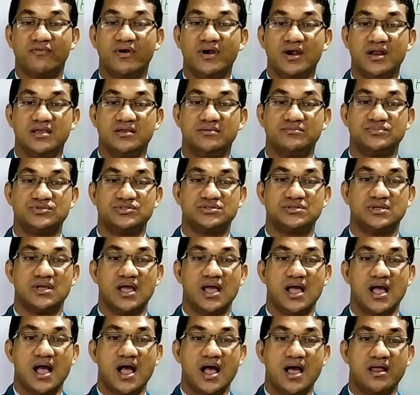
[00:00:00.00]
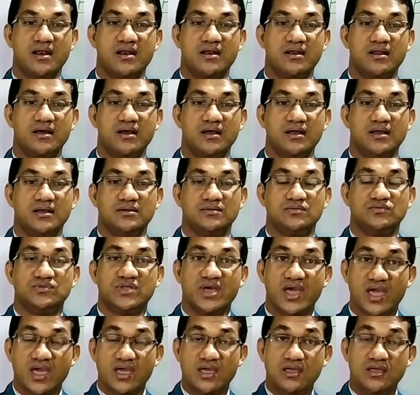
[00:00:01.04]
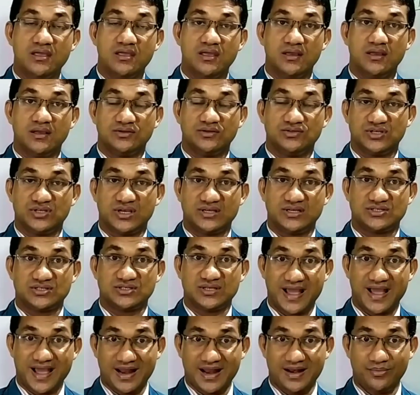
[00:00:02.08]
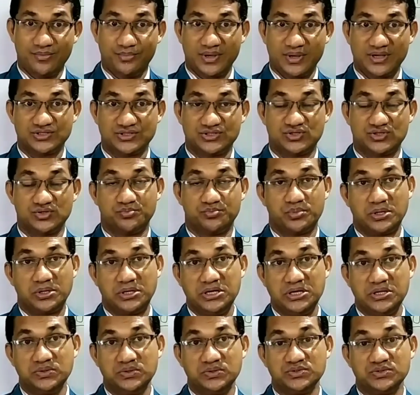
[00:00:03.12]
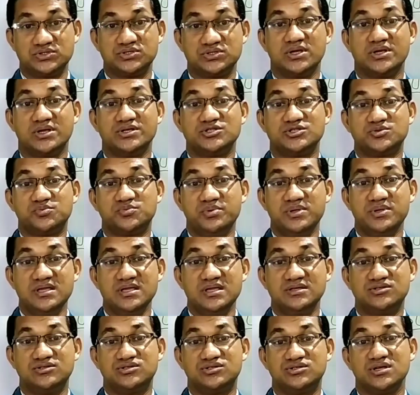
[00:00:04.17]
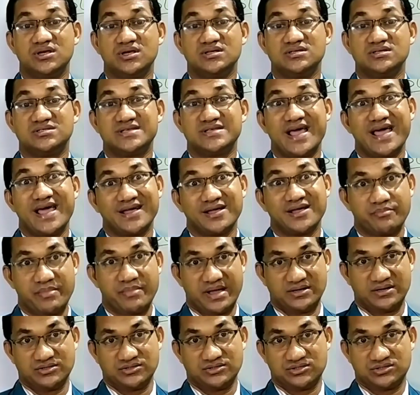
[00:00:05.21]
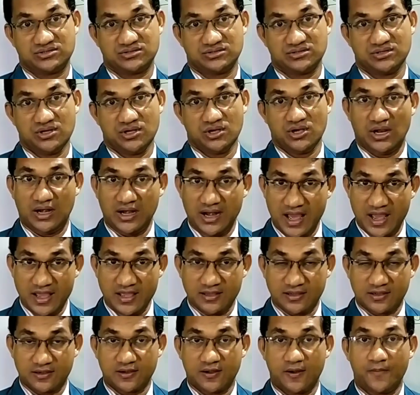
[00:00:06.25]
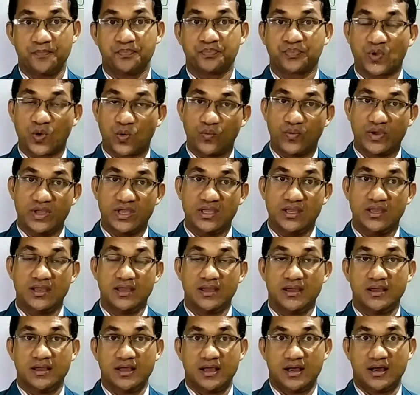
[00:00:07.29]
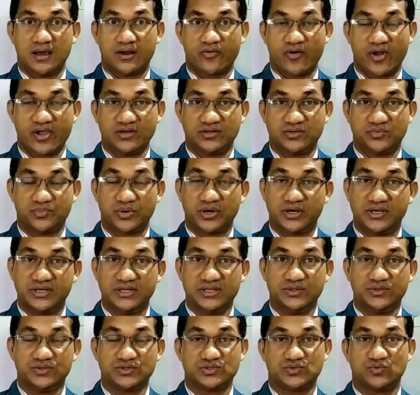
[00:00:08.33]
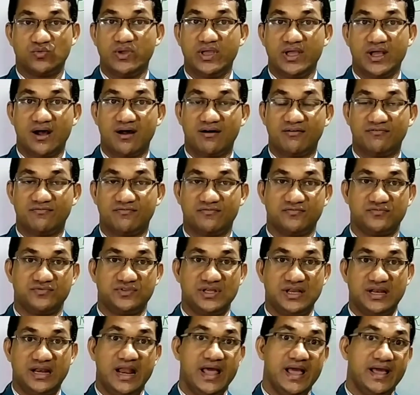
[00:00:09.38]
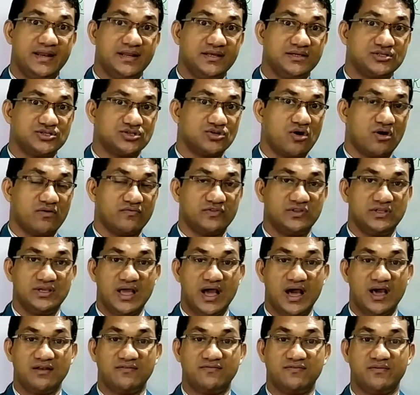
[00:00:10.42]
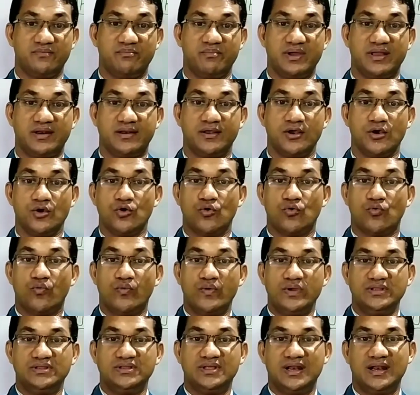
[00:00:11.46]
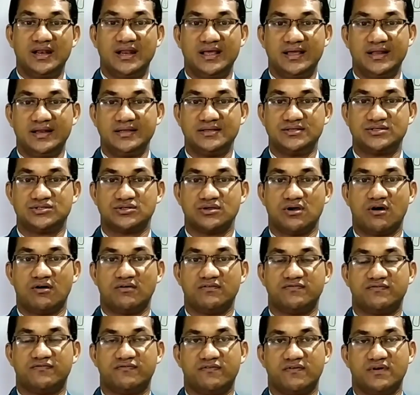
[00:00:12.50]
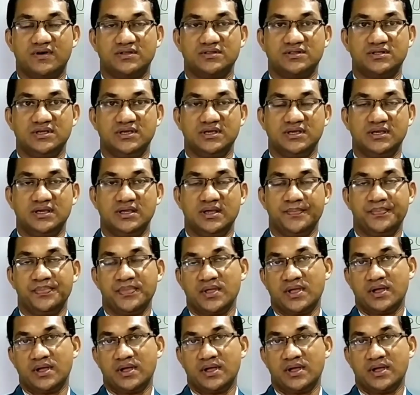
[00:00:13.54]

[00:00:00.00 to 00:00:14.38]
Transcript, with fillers: phonemes, and they just help us to produce speech segments. Like uh, we uh, right, produce, we have the letters of the alphabet with the letters of uh, the